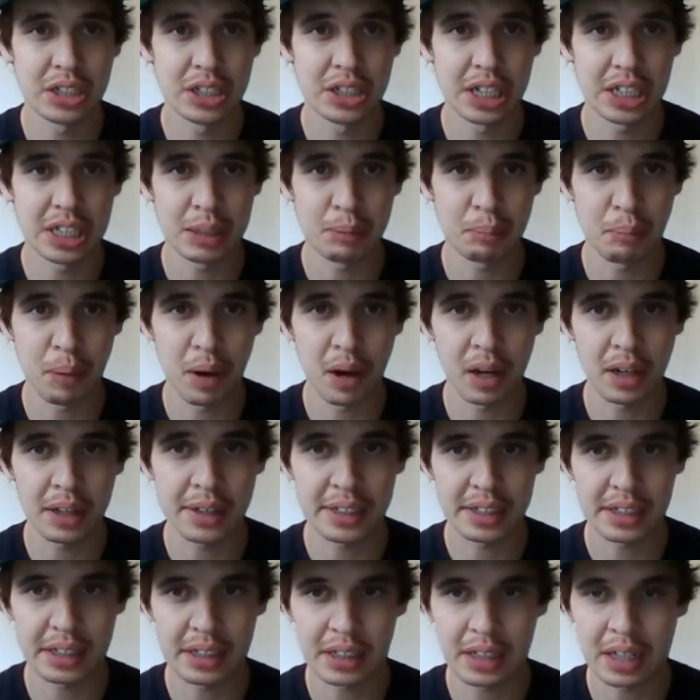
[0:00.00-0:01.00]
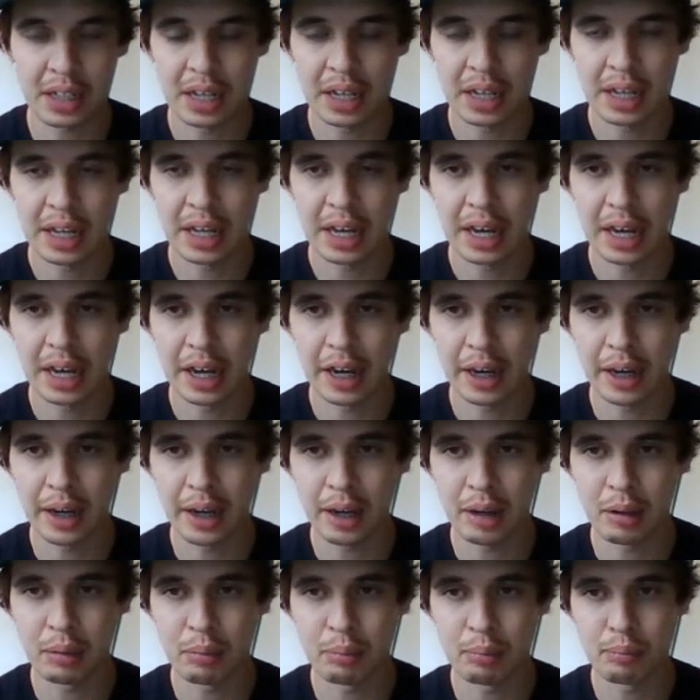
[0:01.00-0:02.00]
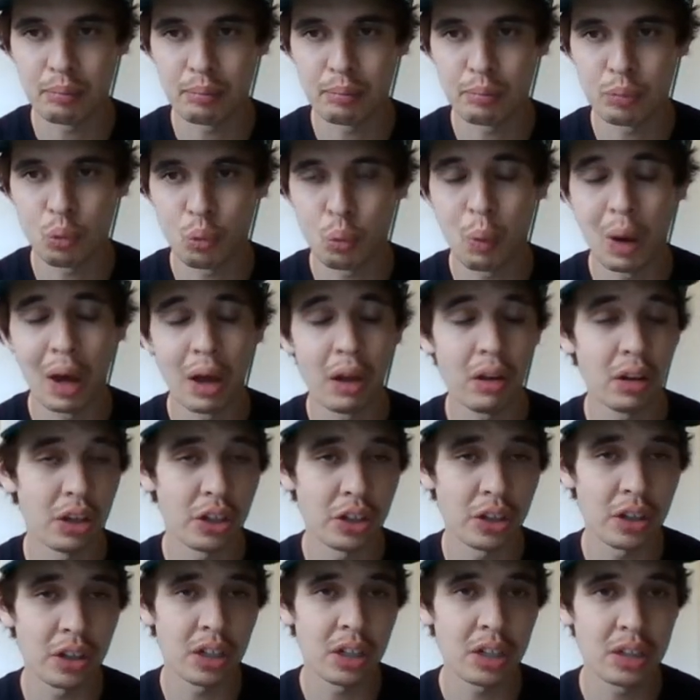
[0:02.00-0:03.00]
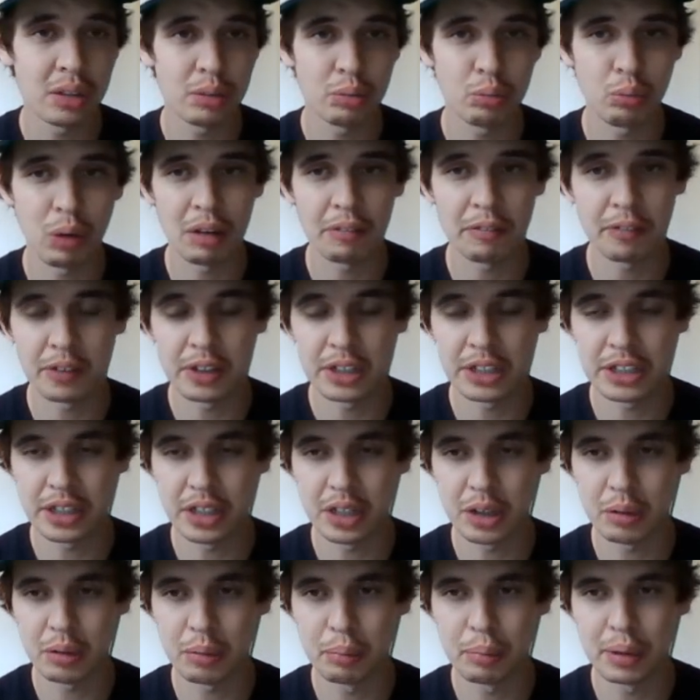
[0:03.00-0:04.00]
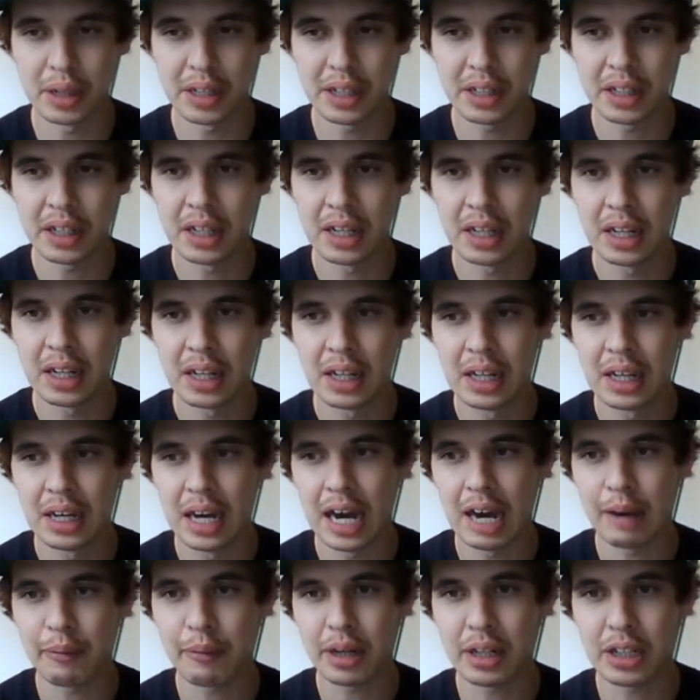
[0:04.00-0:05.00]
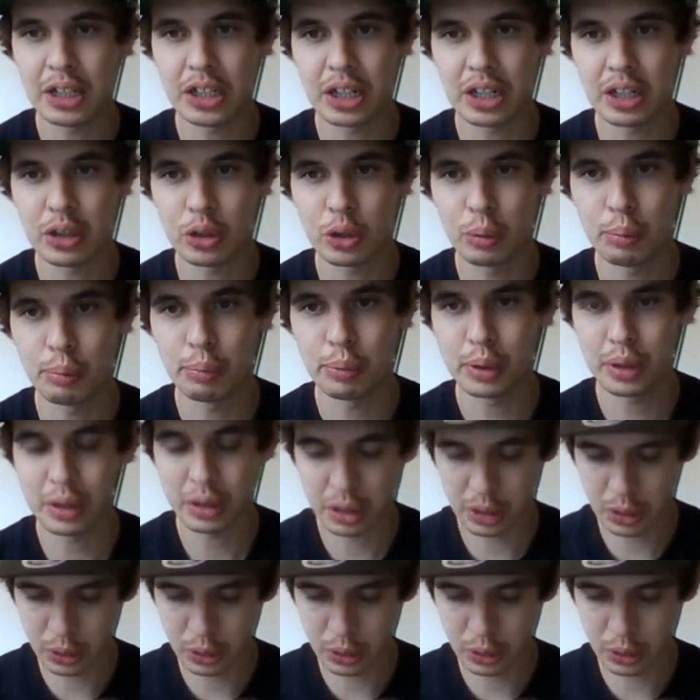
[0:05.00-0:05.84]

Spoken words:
Jason Moss and uh, well earned, rightfully so. But I'm kind of trying to hope